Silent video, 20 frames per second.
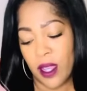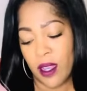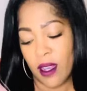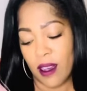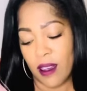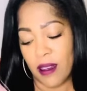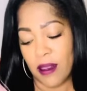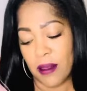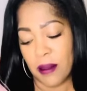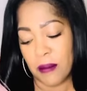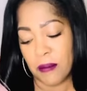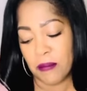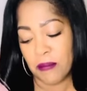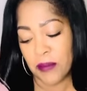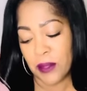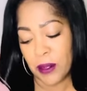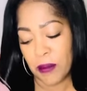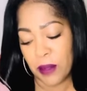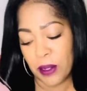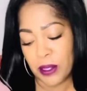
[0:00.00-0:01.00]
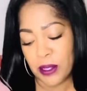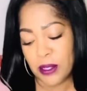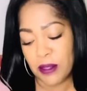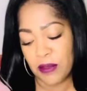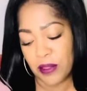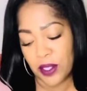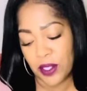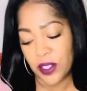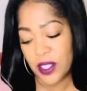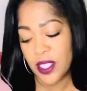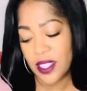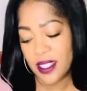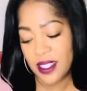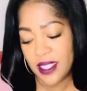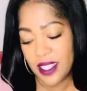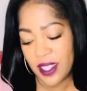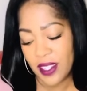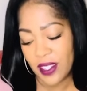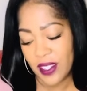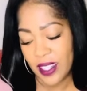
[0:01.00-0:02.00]
Um, perseverance is
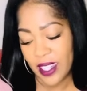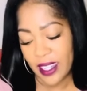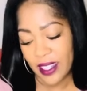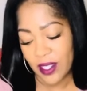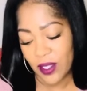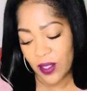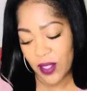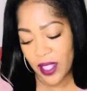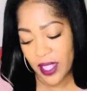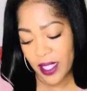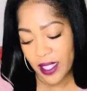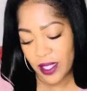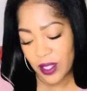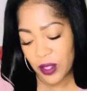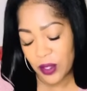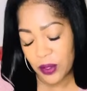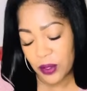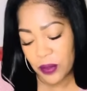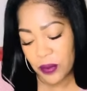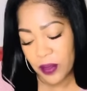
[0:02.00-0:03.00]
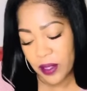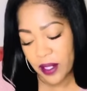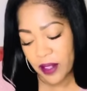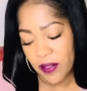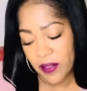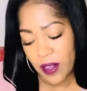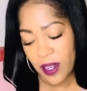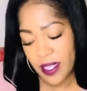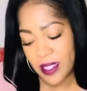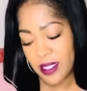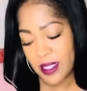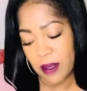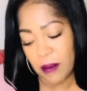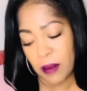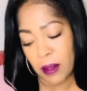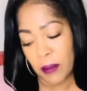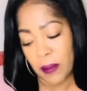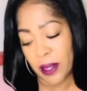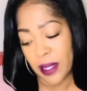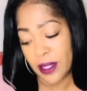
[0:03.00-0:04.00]
here. I know that I can do whatever I set
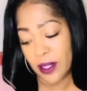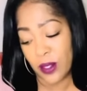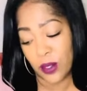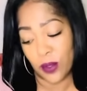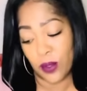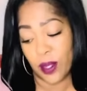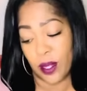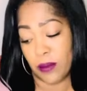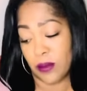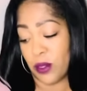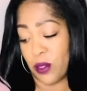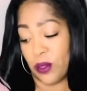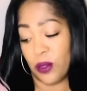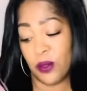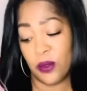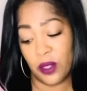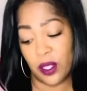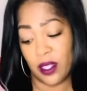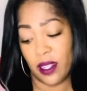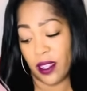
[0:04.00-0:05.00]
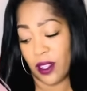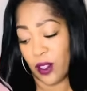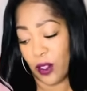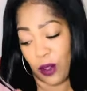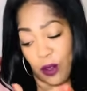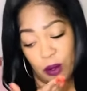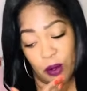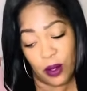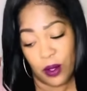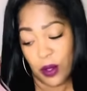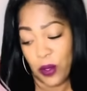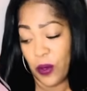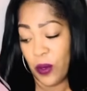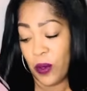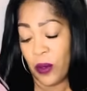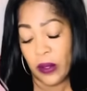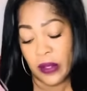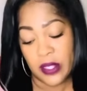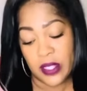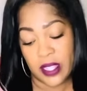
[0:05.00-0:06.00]
my mind to. Absolutely. Like, you're
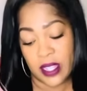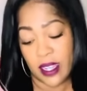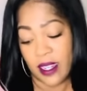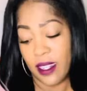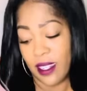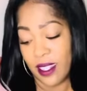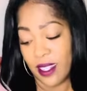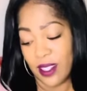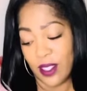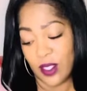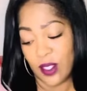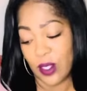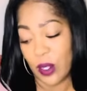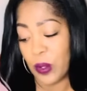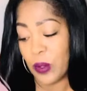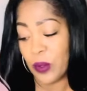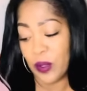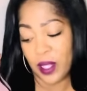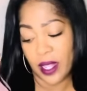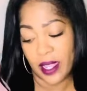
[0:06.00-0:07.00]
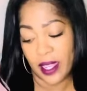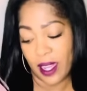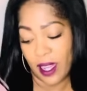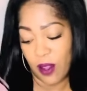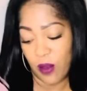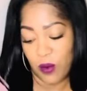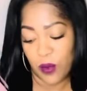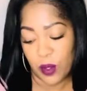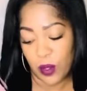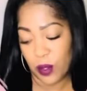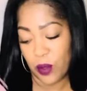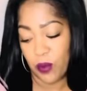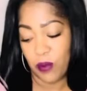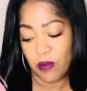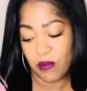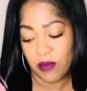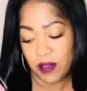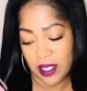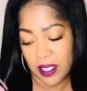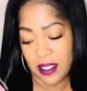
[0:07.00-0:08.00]
setting it in stone. Like, I
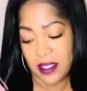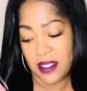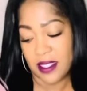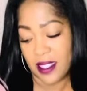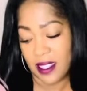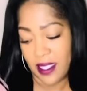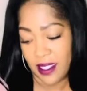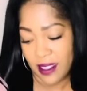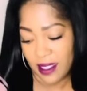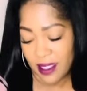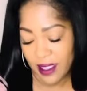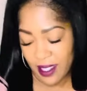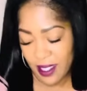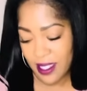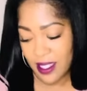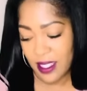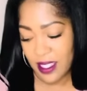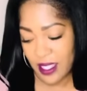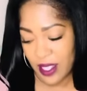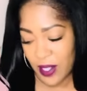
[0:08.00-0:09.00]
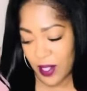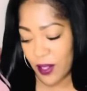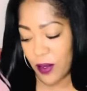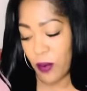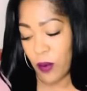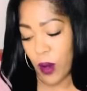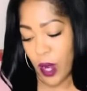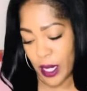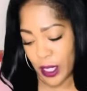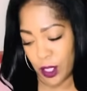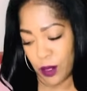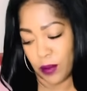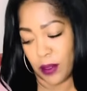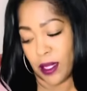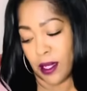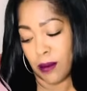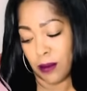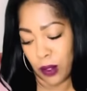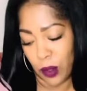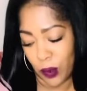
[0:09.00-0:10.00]
will succeed this year. Watch me.
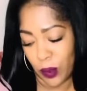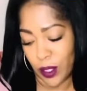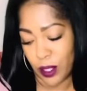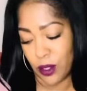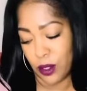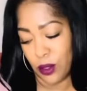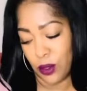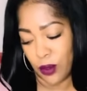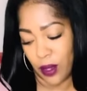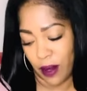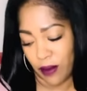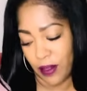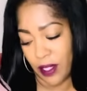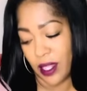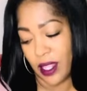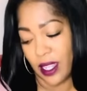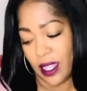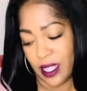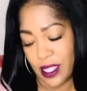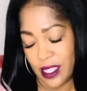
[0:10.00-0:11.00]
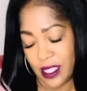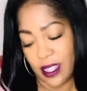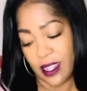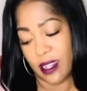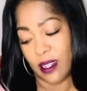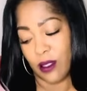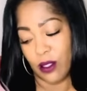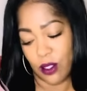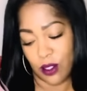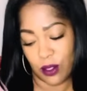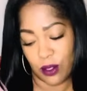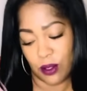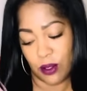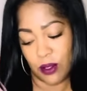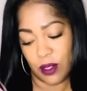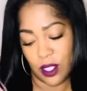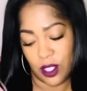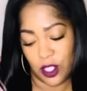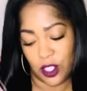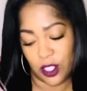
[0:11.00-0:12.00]
I'm going to do everything I set out to do
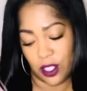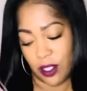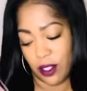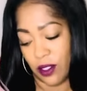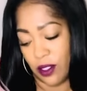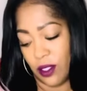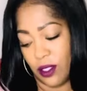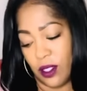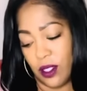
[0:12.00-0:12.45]
this year.